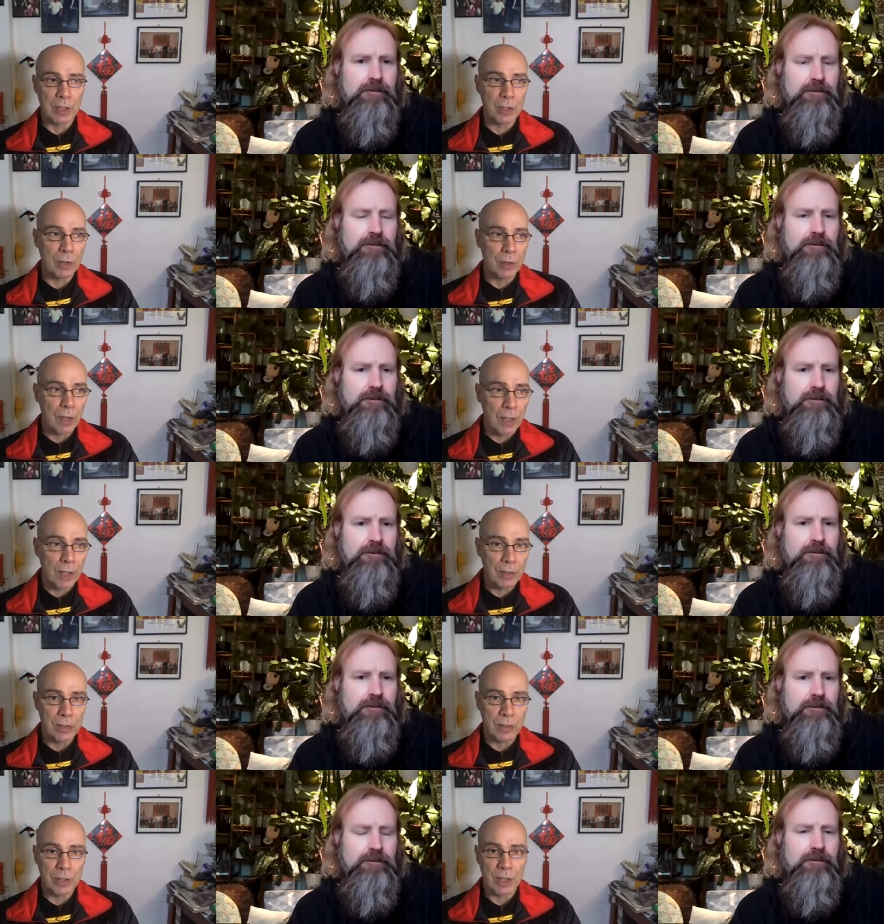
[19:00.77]

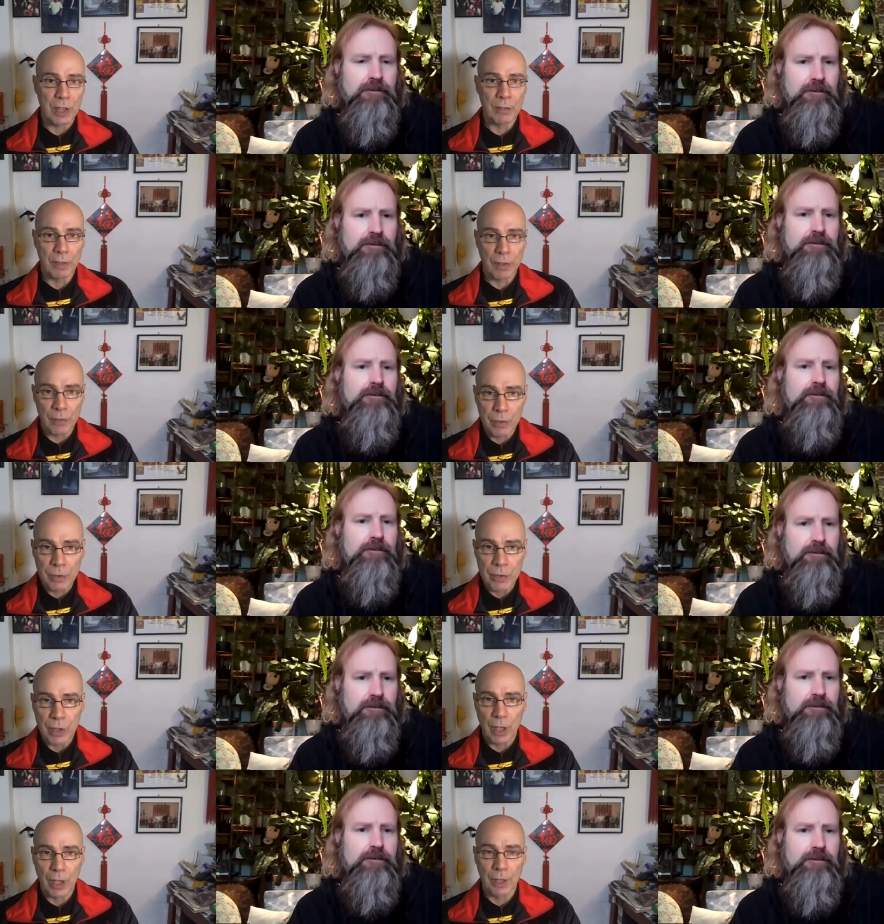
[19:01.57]
Speaker 1: 2007 through
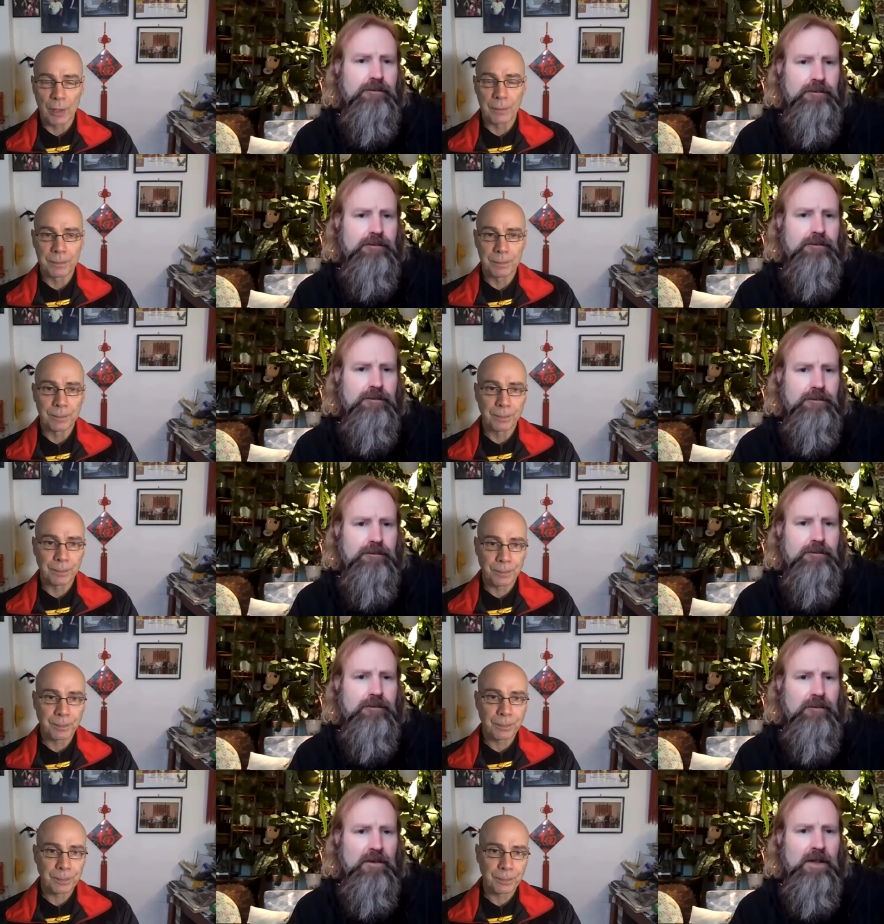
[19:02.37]
China.
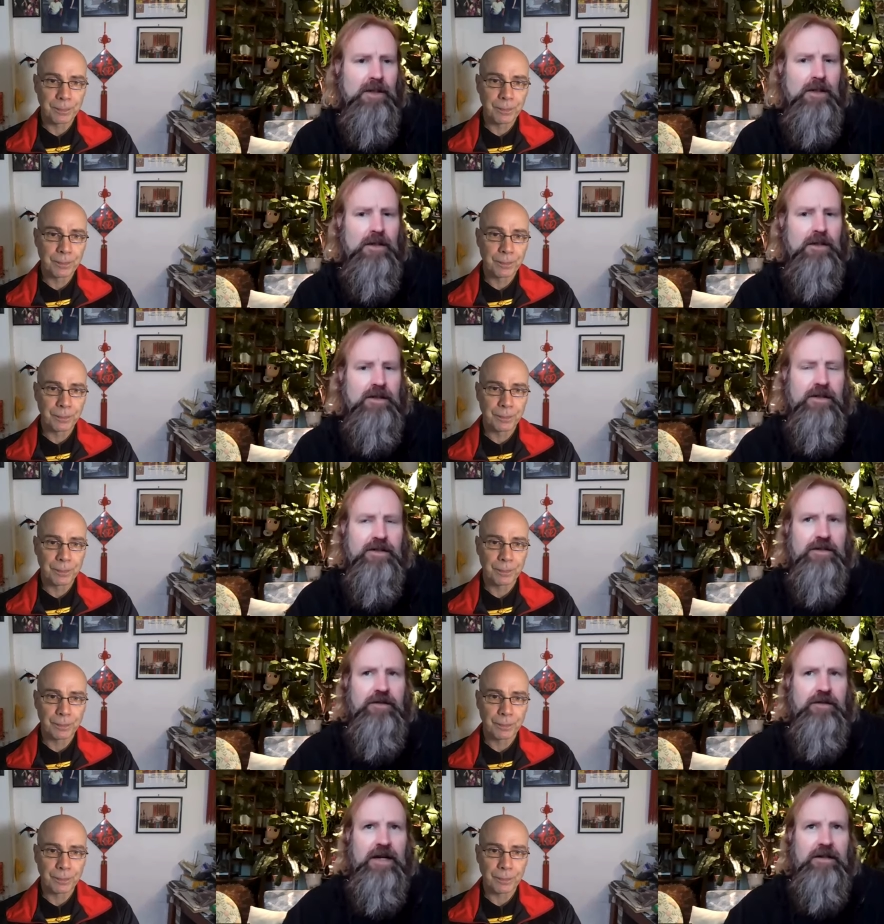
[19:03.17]
Speaker 2: Did
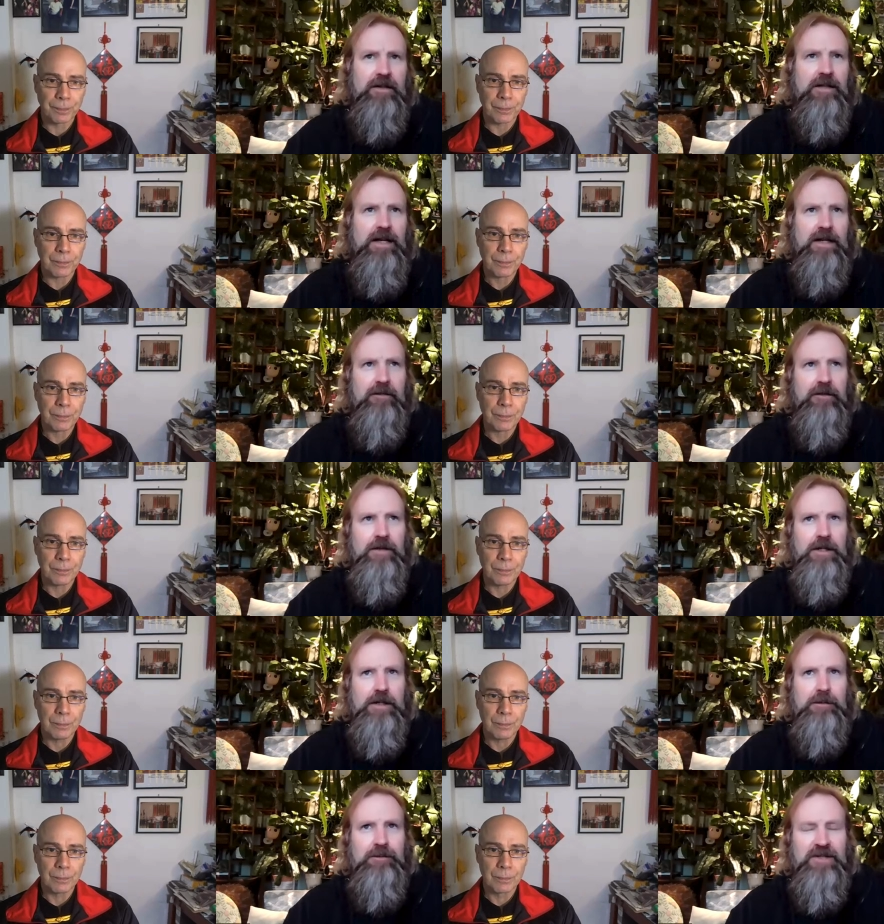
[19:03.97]
you find a lot of
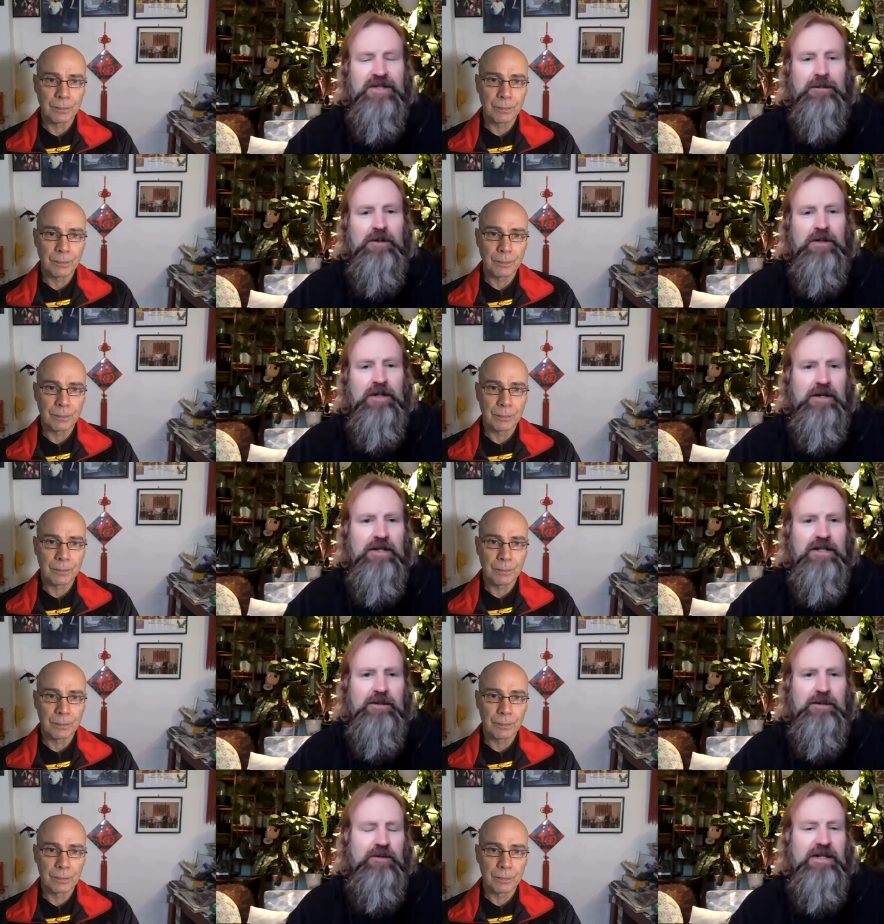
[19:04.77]
uh,
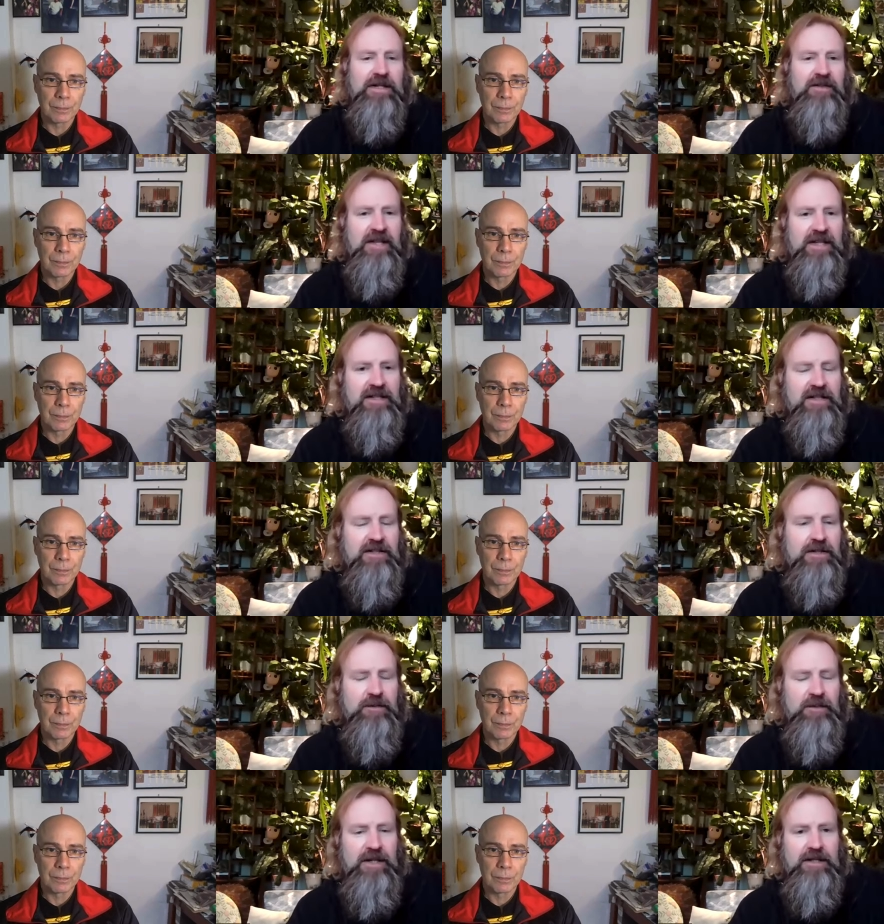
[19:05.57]
similarities between things
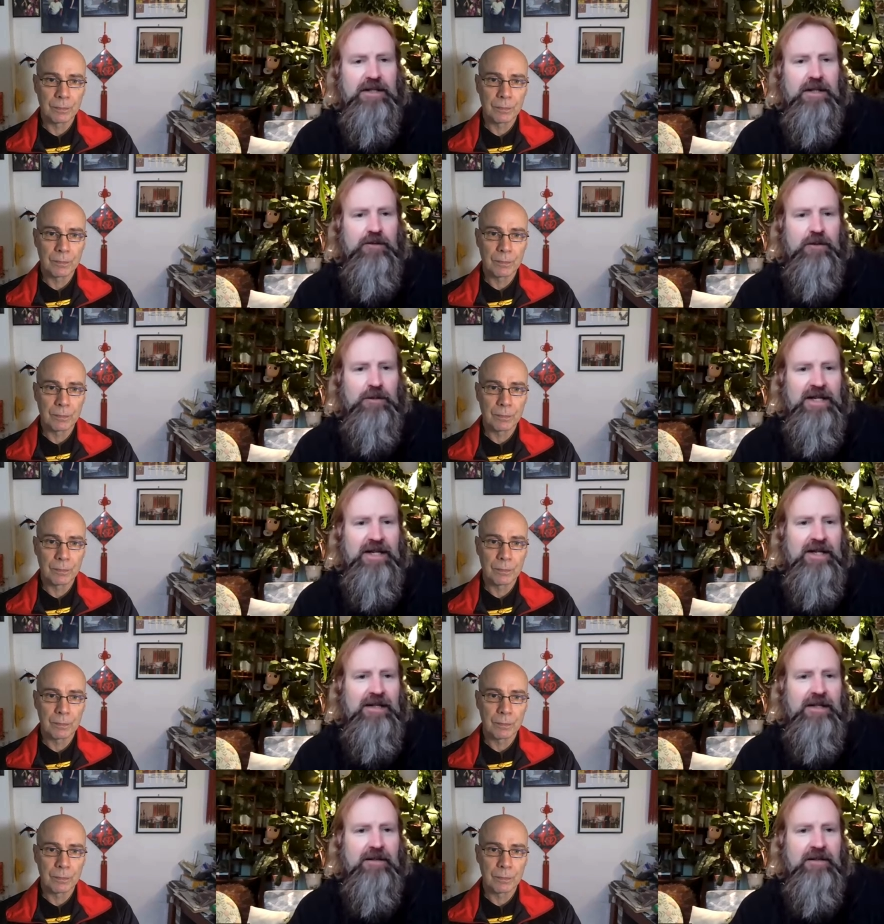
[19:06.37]
that you picked up from
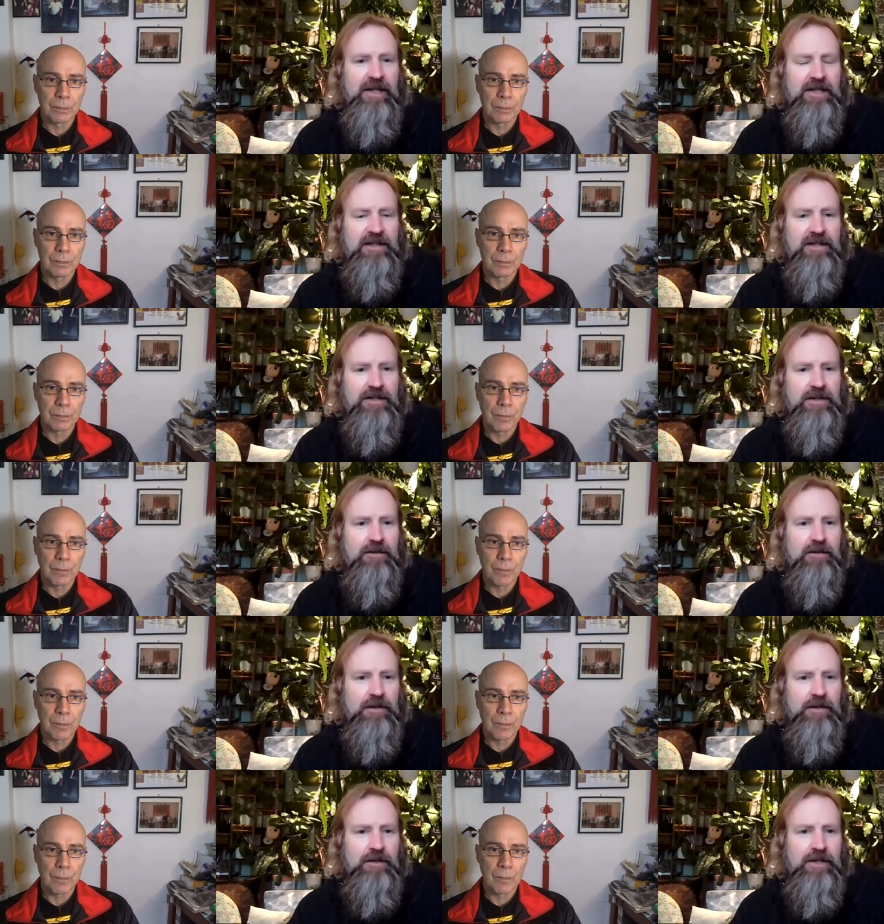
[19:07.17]
Ken and things that you
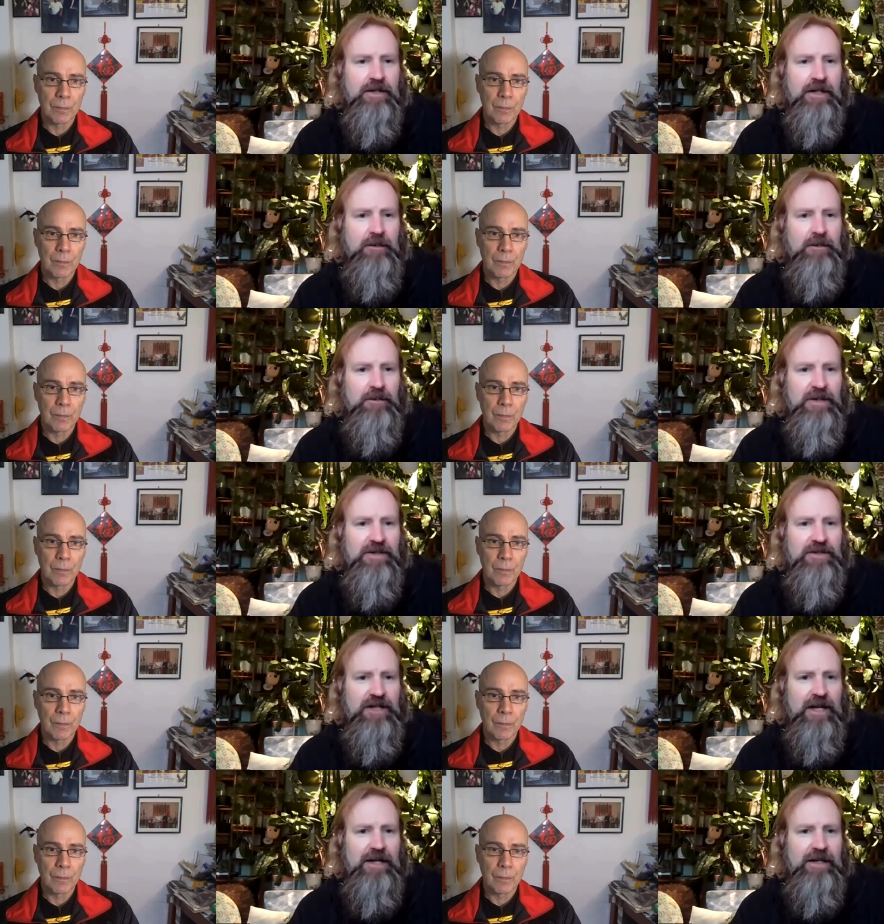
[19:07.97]
would learned um, in
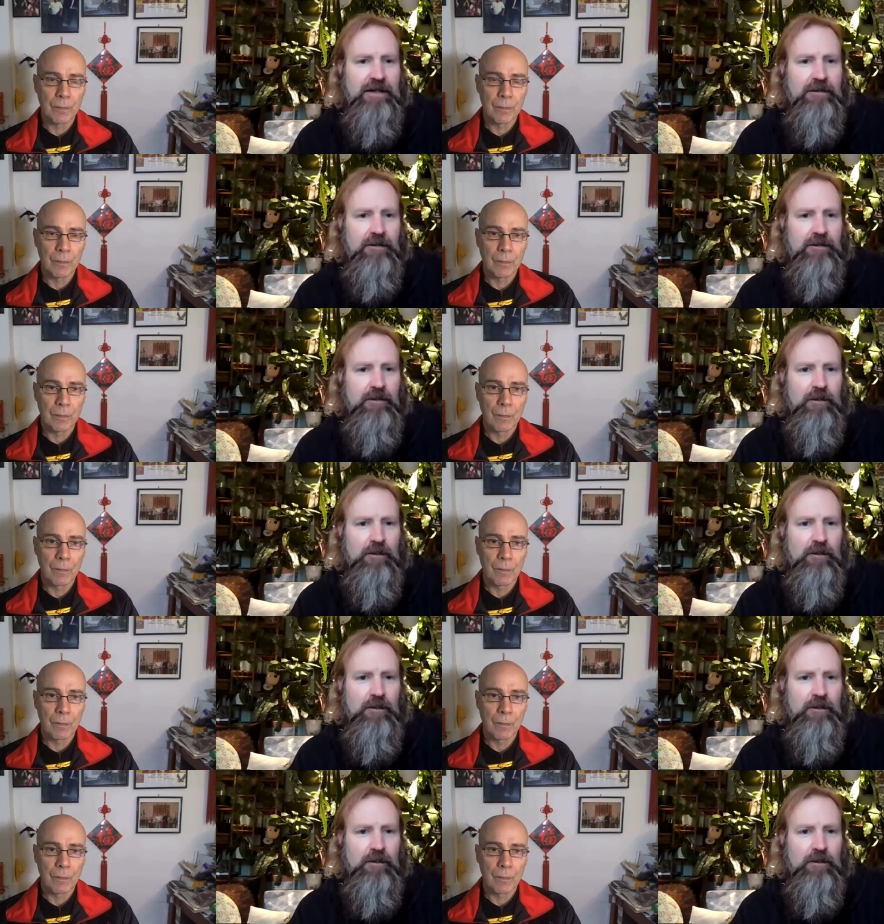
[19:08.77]
China